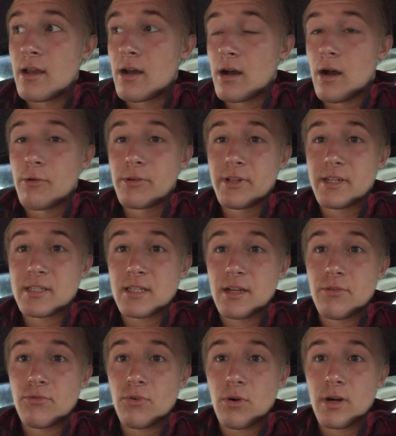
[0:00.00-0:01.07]
Uh, really
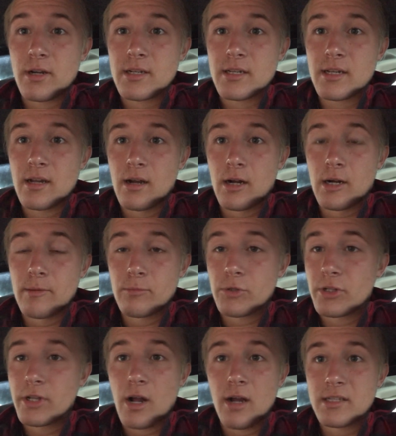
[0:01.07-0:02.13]
excited for it. Um,
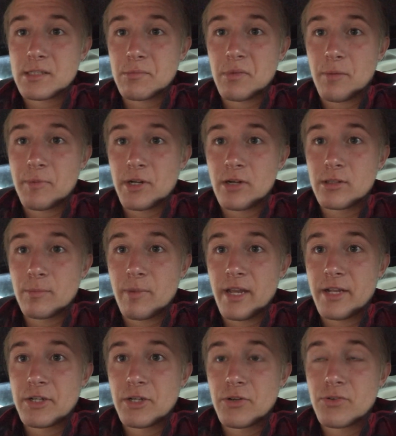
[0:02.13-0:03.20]
really awesome up here in the
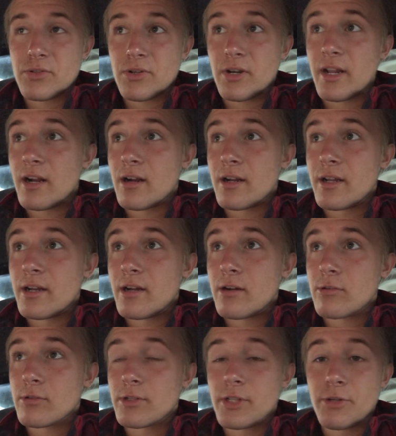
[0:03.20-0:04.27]
Page, Arizona area.
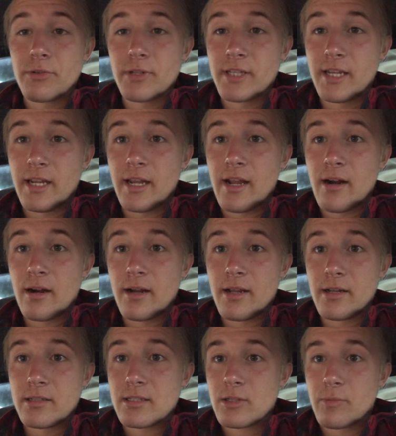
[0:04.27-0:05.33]
Really, really neat
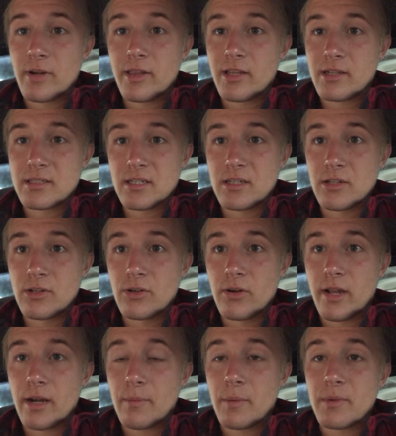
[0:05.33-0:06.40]
area. So many things to do,
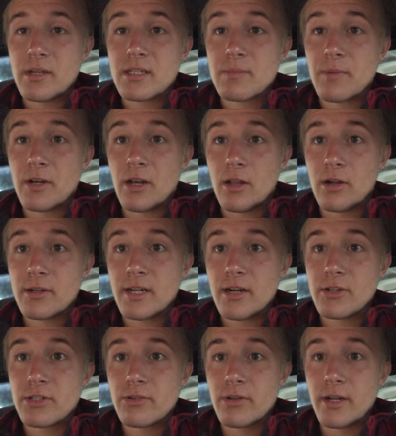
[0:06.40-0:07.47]
and I'm going to be spending another day or
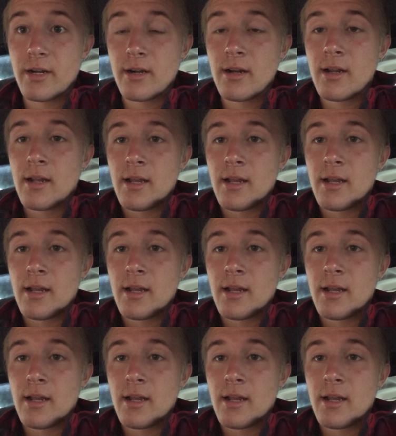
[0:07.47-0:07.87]
two here.